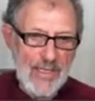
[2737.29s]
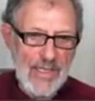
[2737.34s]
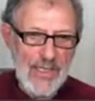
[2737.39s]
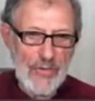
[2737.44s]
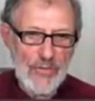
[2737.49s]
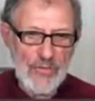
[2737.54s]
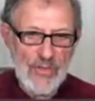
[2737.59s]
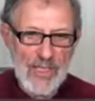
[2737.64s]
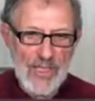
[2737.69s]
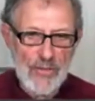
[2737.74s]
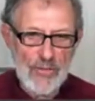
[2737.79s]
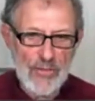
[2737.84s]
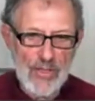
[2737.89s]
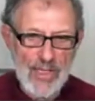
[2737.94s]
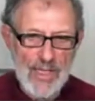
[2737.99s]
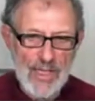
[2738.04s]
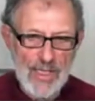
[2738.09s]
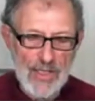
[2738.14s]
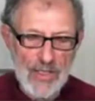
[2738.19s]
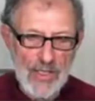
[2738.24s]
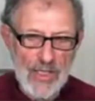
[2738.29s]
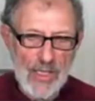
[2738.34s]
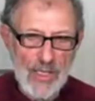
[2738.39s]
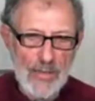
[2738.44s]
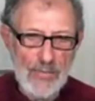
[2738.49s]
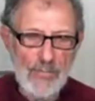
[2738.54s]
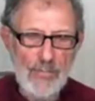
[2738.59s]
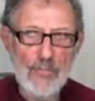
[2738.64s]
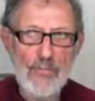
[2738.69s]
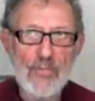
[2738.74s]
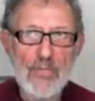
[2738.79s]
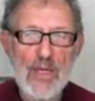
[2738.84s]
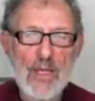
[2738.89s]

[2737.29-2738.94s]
this doesn't get done.